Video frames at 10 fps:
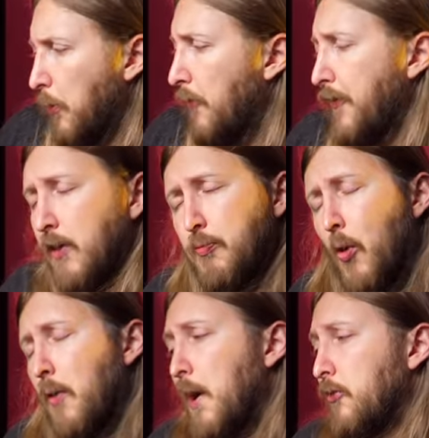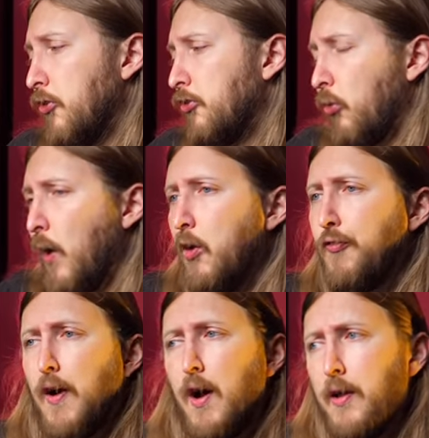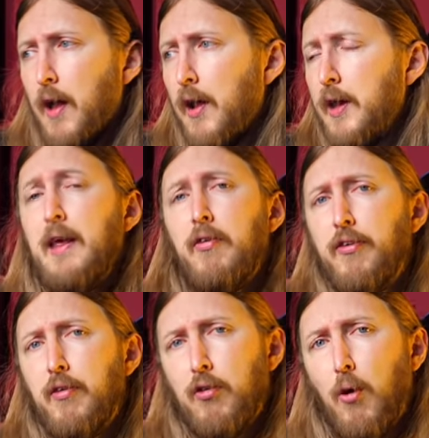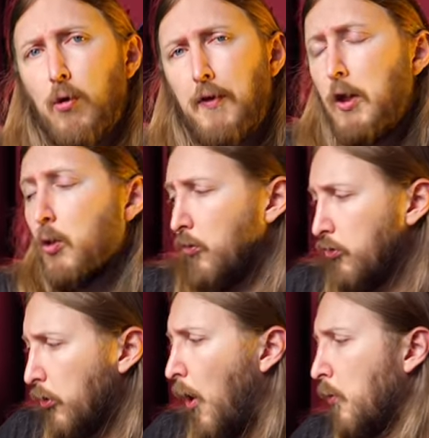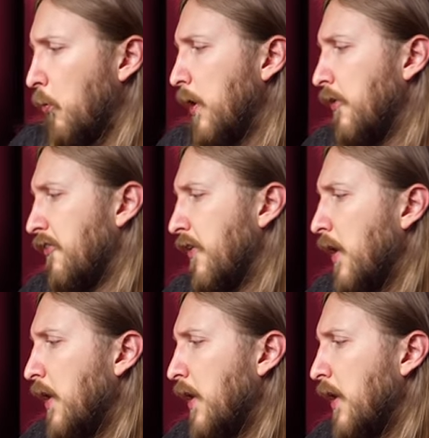But I think it's more about just trying to find an easy solo that you can start with